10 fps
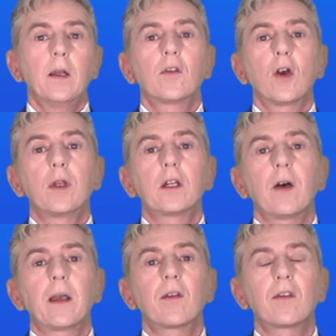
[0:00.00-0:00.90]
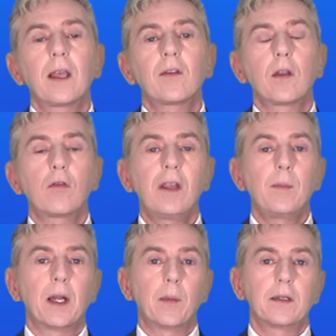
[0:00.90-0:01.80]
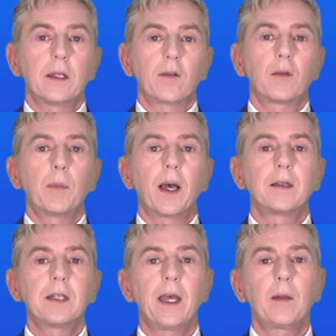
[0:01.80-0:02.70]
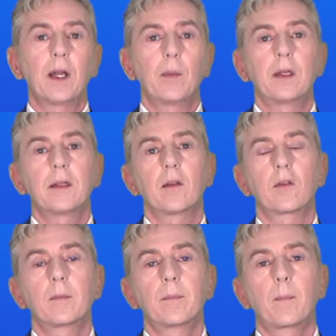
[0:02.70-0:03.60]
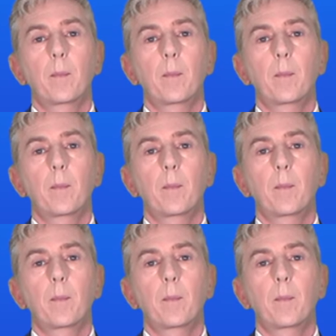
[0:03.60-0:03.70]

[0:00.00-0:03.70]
So we divide 63 millimeters by 10 millimeters.